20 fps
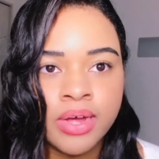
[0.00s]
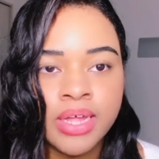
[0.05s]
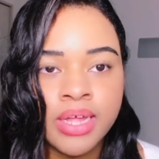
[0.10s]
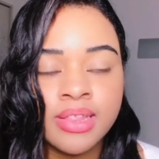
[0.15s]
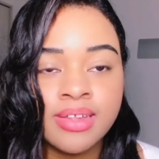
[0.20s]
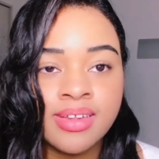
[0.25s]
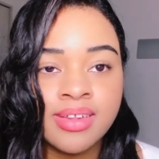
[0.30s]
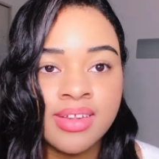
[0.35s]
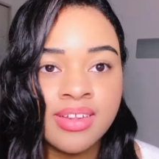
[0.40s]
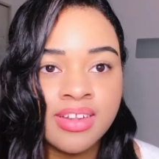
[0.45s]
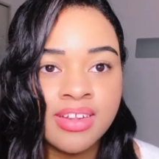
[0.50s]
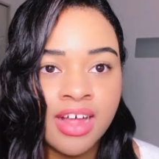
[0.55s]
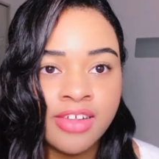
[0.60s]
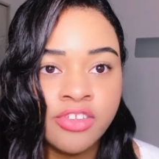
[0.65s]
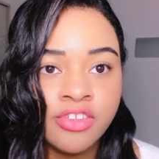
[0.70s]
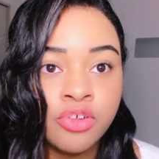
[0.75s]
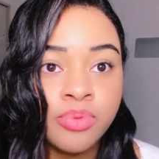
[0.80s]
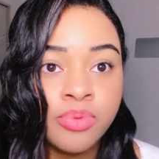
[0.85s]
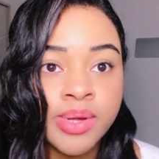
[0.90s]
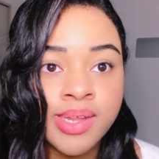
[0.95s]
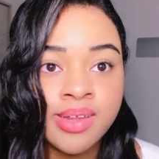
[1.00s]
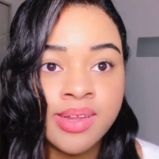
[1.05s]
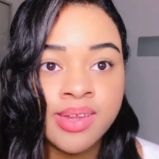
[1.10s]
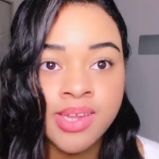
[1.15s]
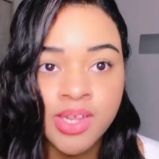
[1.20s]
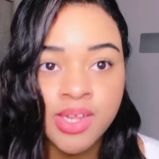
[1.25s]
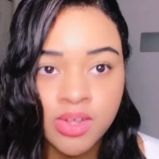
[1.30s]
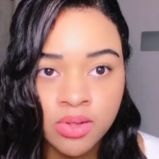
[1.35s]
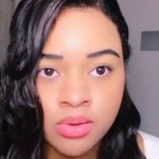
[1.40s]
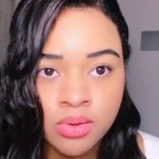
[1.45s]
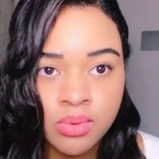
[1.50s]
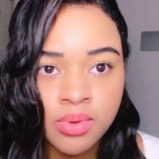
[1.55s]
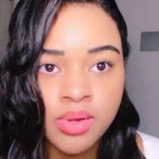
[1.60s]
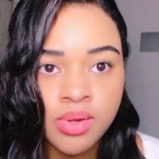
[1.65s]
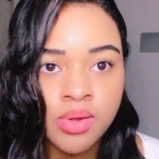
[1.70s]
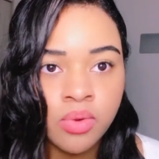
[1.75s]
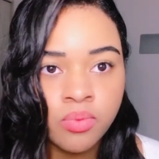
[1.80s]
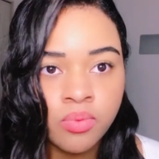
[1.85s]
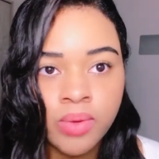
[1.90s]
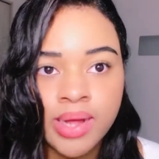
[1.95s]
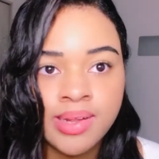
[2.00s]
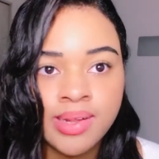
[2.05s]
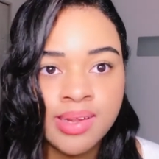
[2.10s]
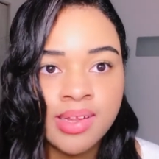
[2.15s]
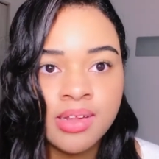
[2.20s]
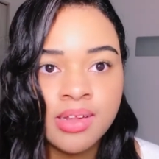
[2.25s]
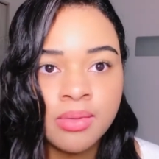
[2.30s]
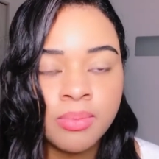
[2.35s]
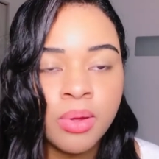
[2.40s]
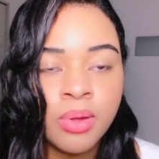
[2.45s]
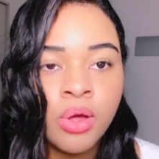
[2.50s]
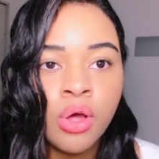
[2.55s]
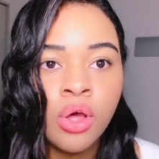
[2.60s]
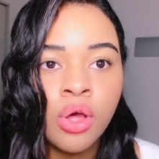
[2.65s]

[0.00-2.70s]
and this is not to excuse racism